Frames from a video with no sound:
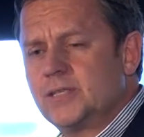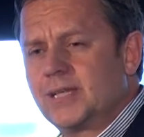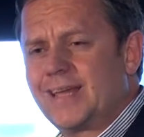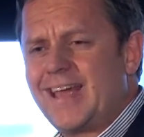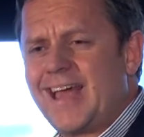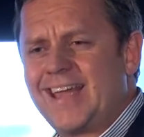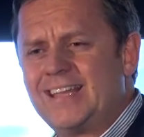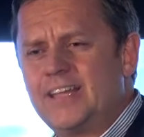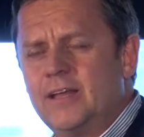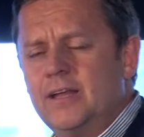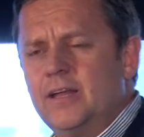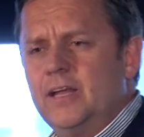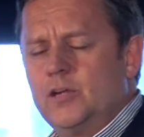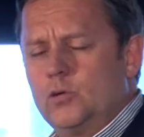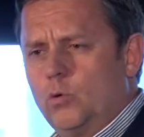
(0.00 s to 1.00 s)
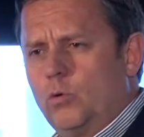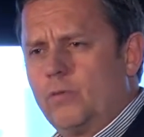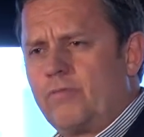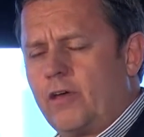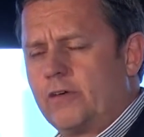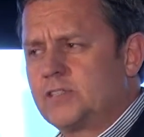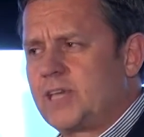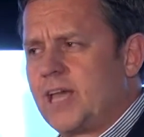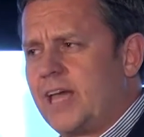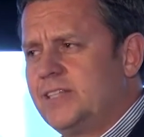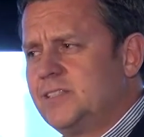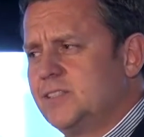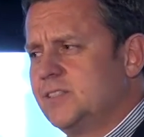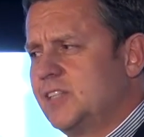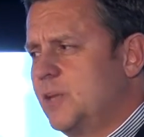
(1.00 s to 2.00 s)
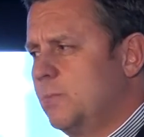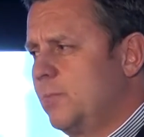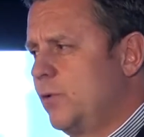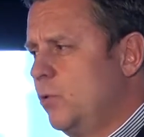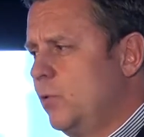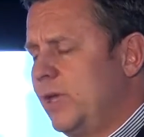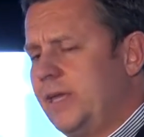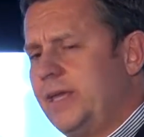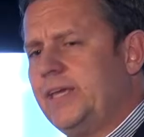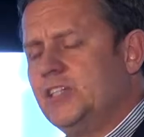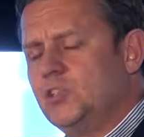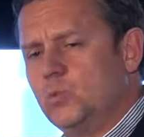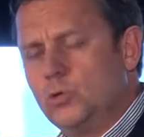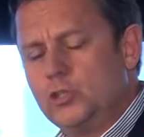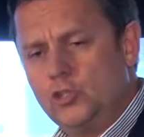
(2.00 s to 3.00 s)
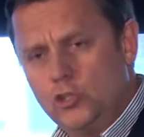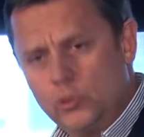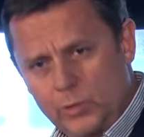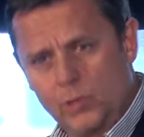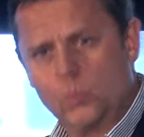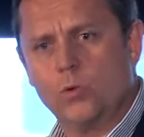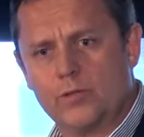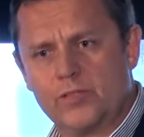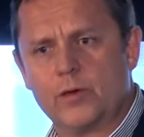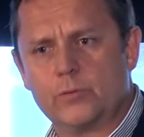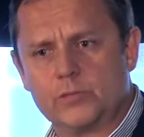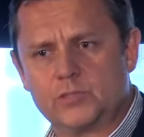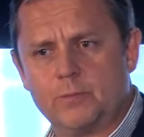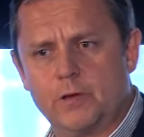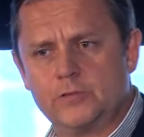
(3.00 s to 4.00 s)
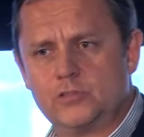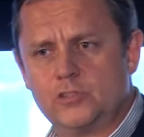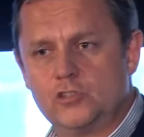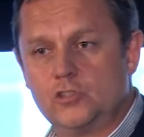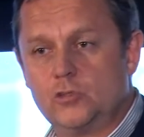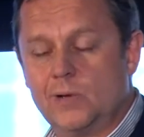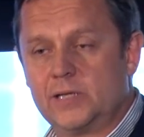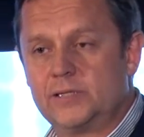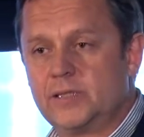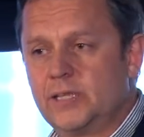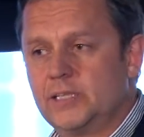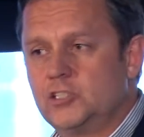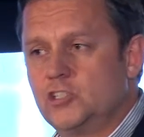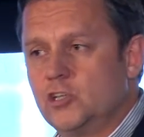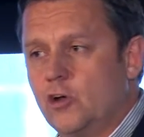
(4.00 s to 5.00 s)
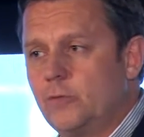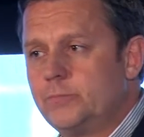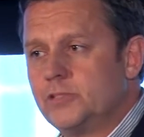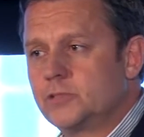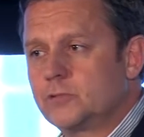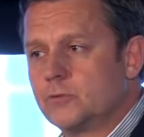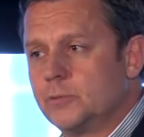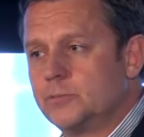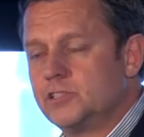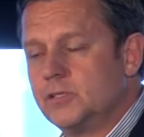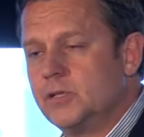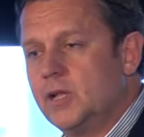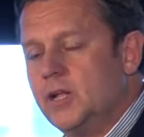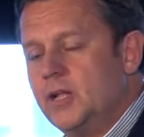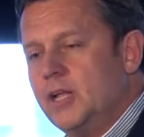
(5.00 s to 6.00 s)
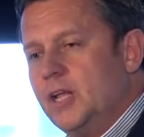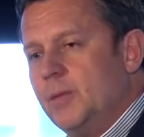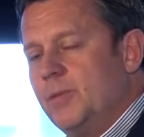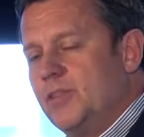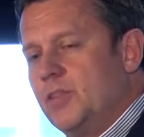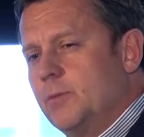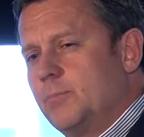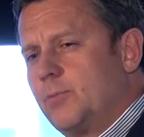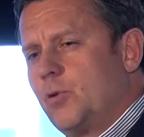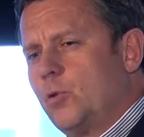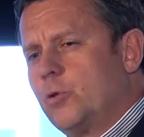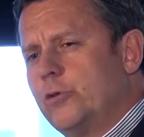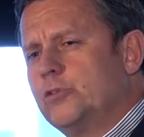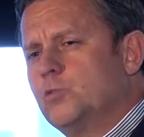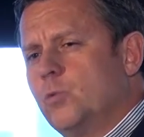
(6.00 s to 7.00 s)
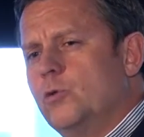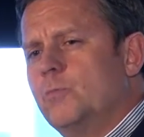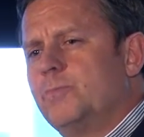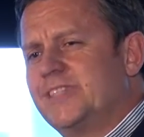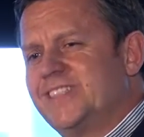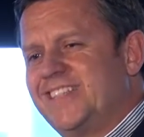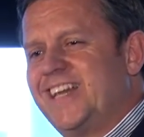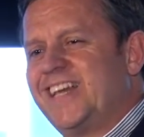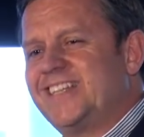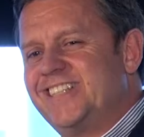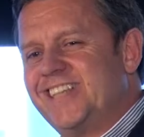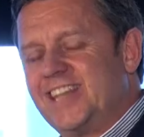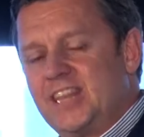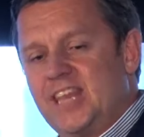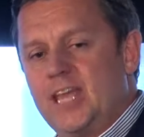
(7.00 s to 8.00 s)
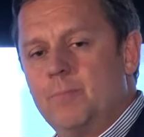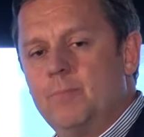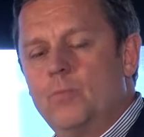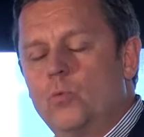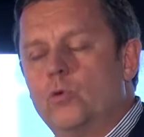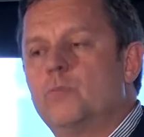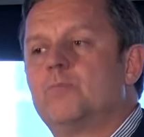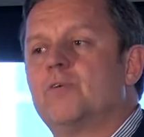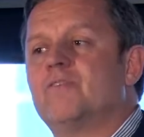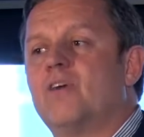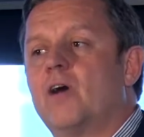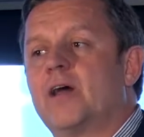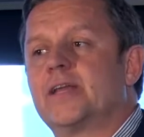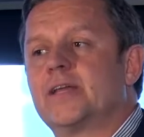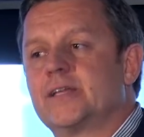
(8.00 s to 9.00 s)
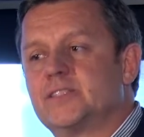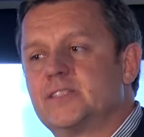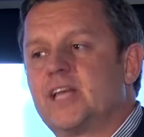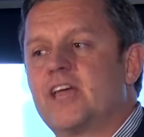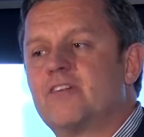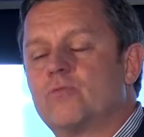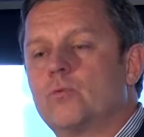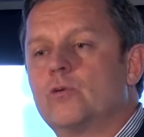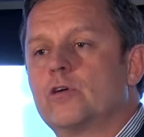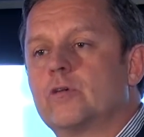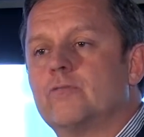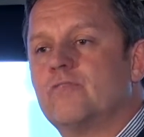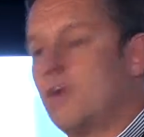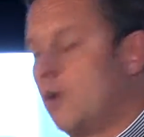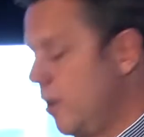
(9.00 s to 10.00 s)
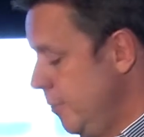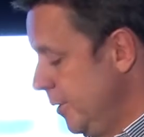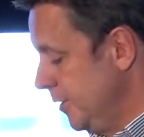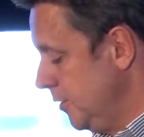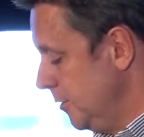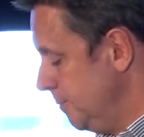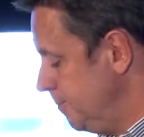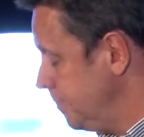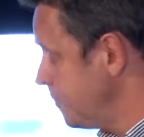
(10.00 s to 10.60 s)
And again, in all of those cases, the employees were doing what they were supposed to do under their job description, but the employers weren't protecting them, weren't providing a safe work environment.